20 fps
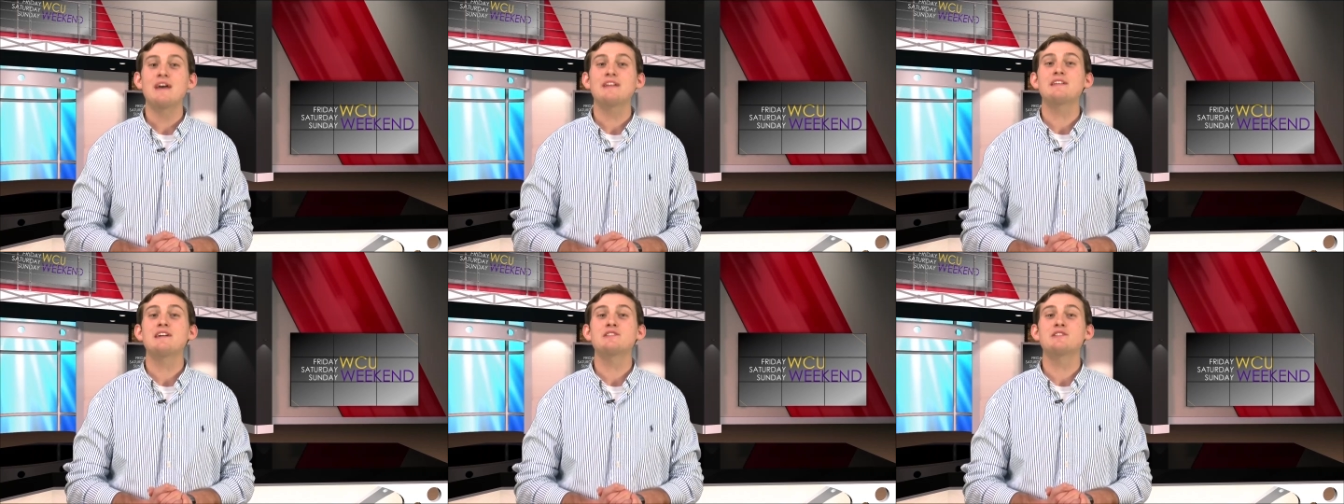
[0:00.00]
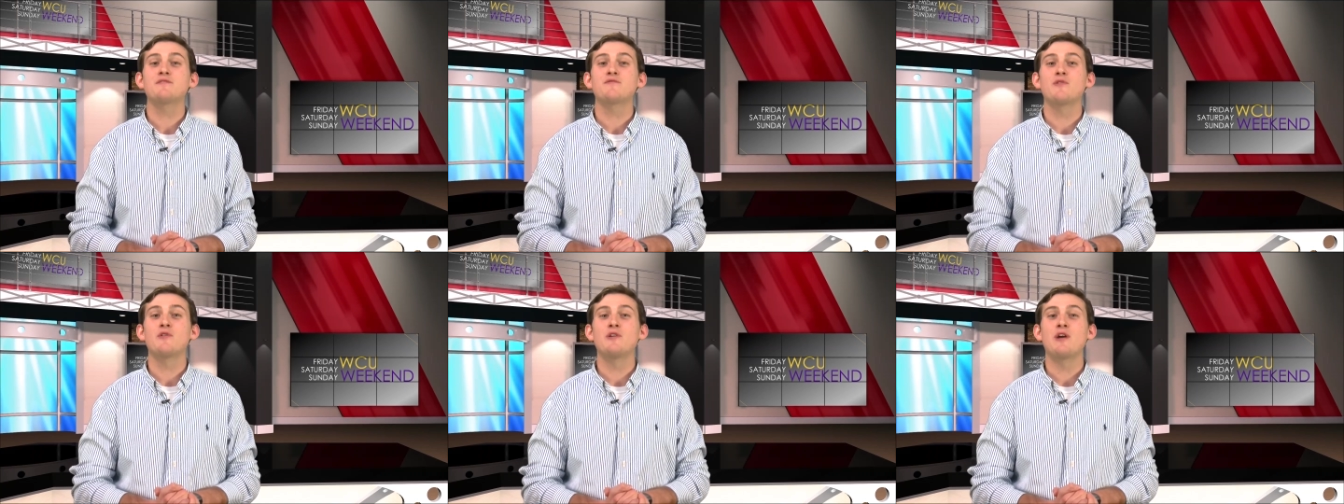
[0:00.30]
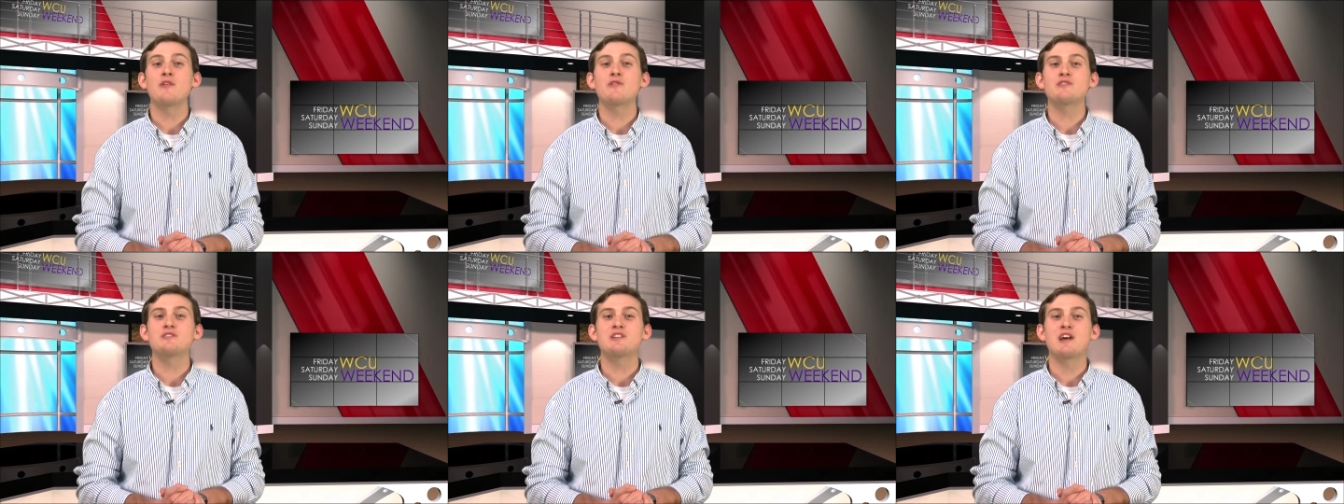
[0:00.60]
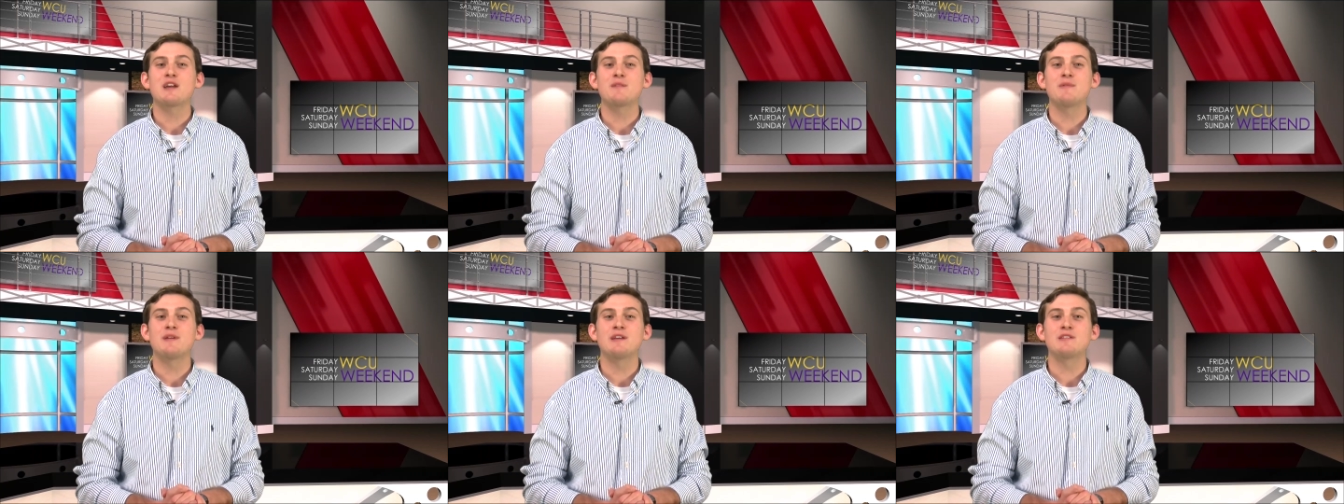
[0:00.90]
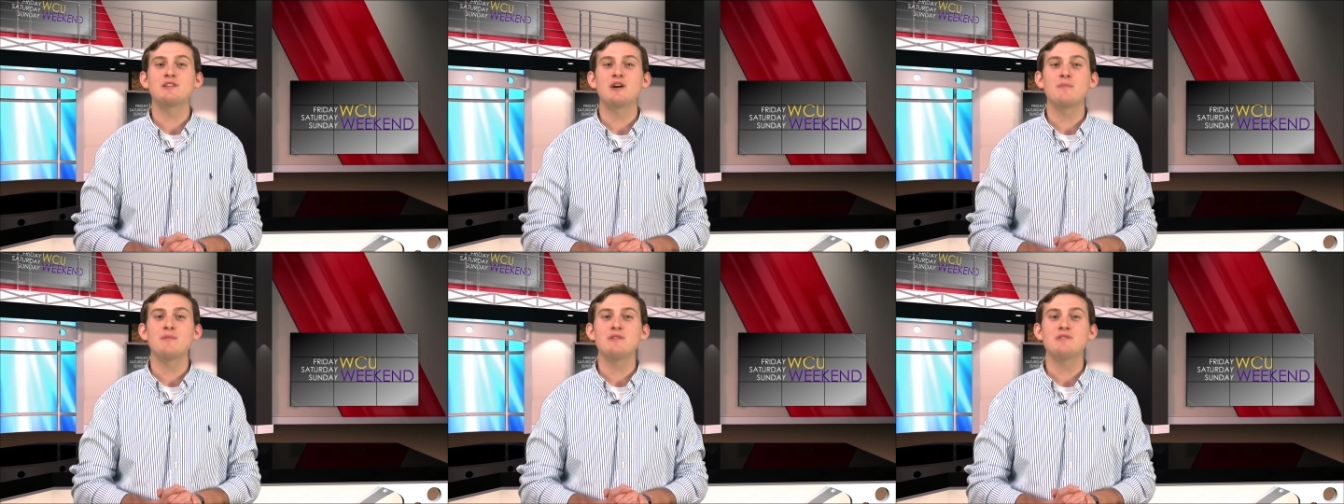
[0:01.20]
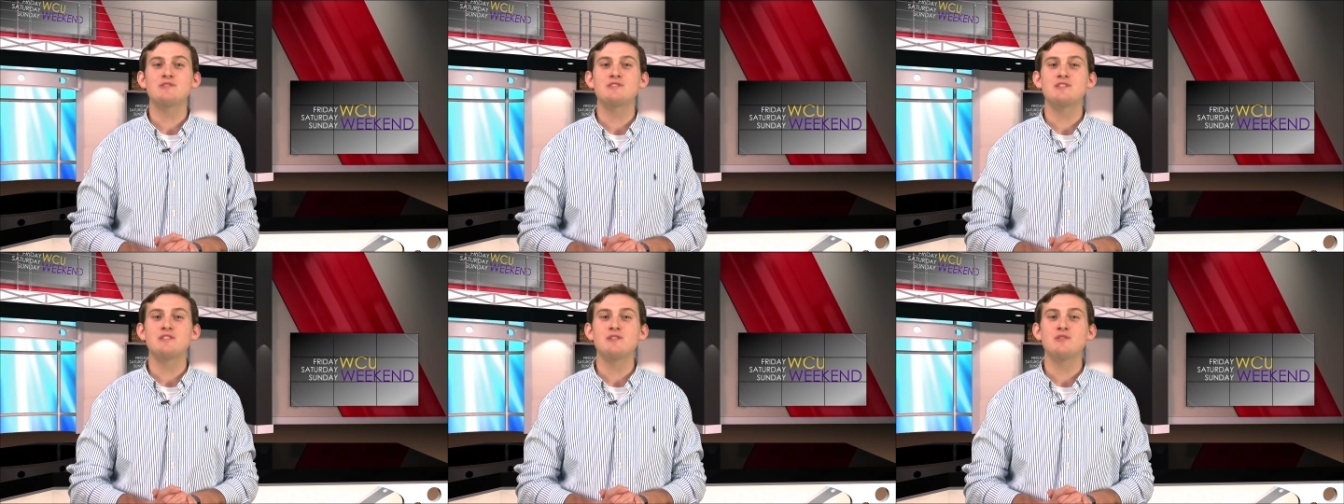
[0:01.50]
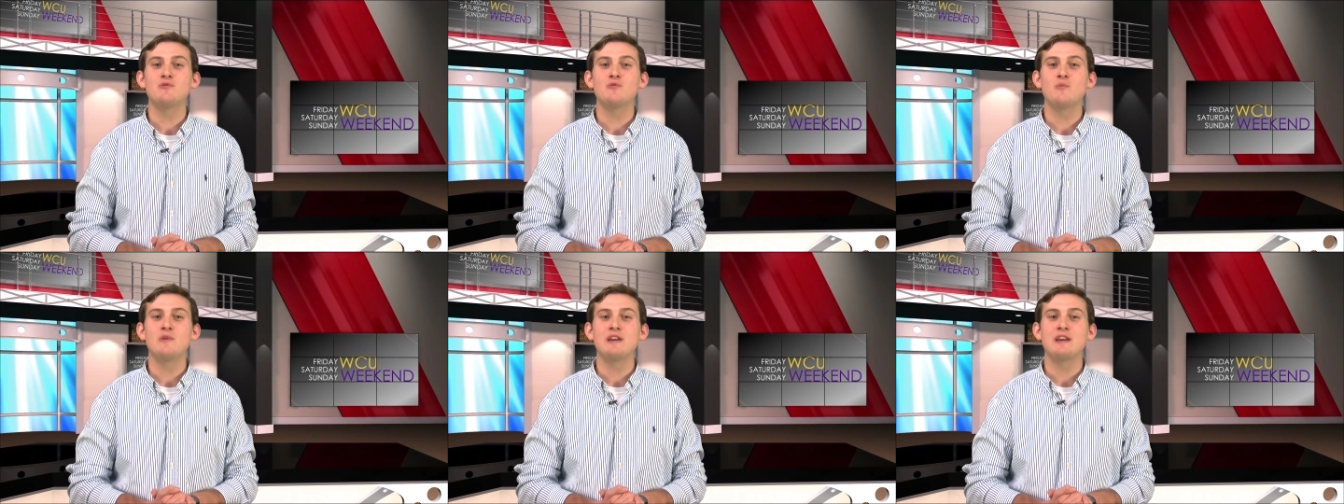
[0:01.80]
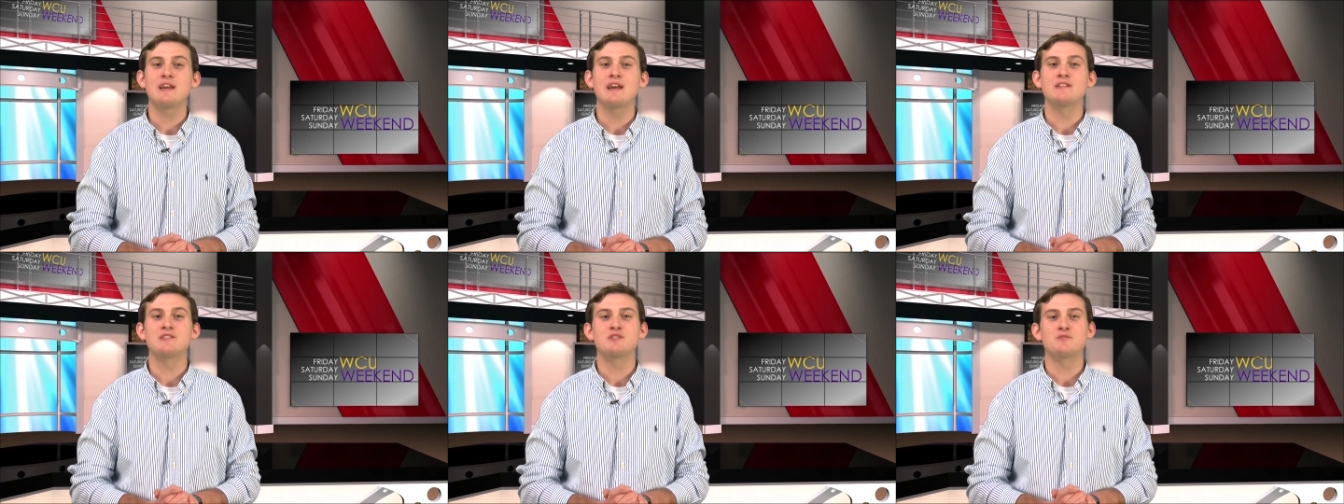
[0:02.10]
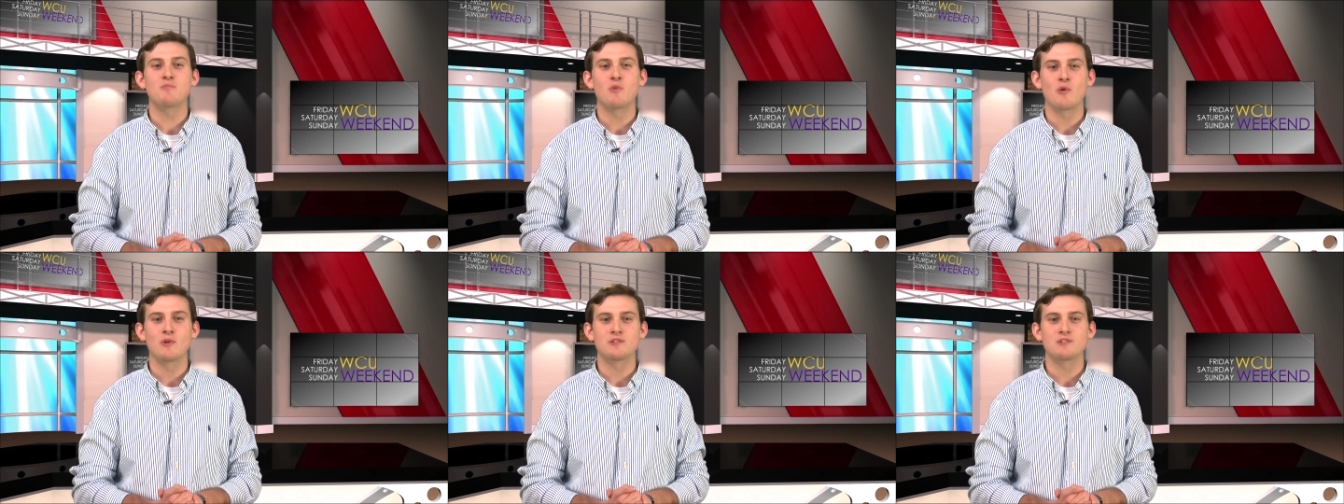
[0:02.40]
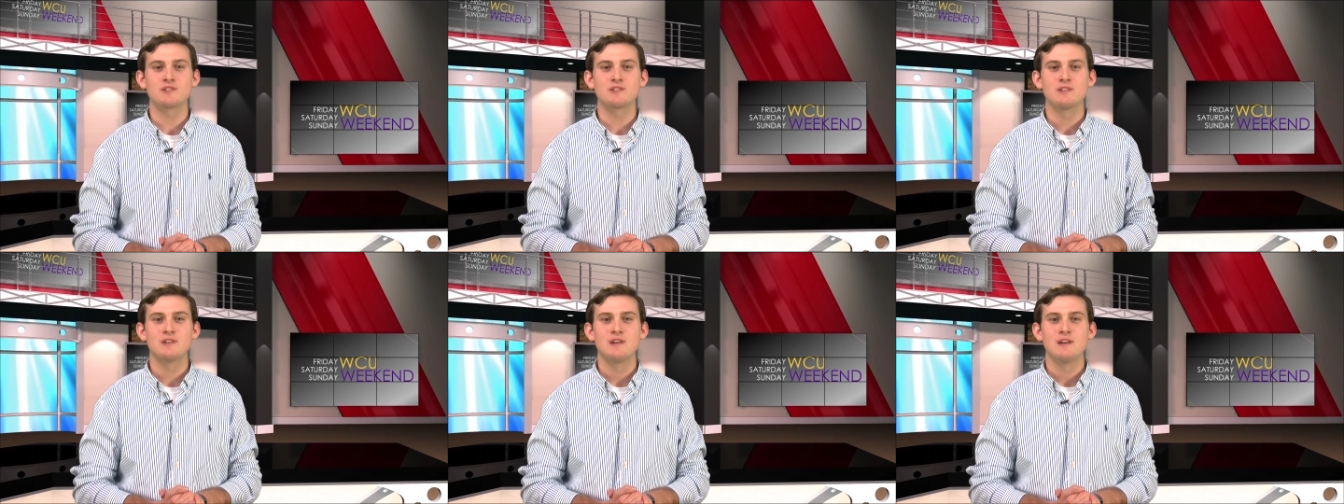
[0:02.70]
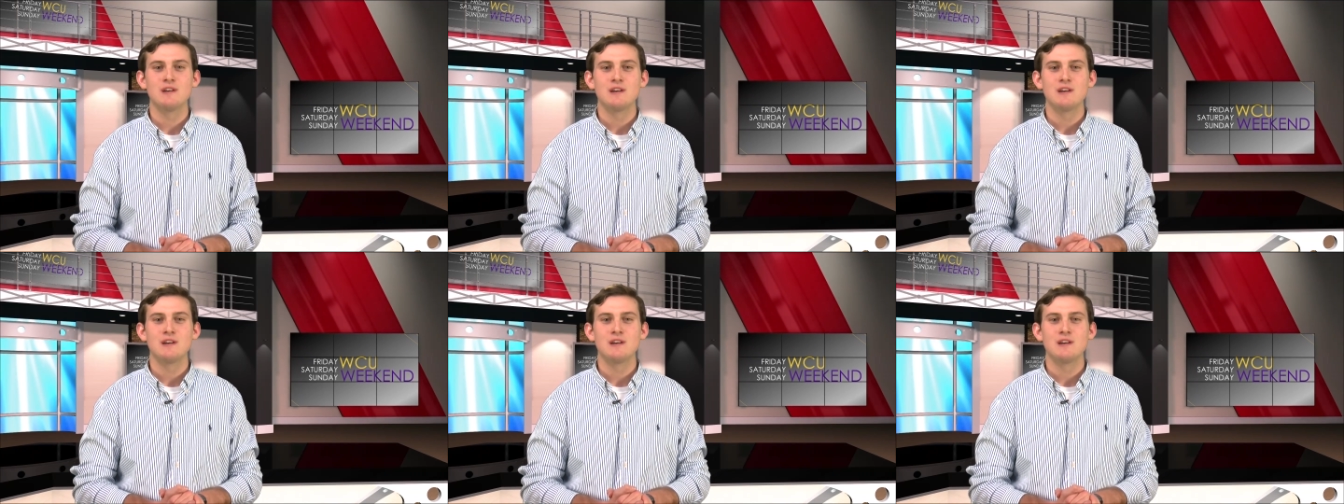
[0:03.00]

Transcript: that does it for another segment at WCU Weekend Sports.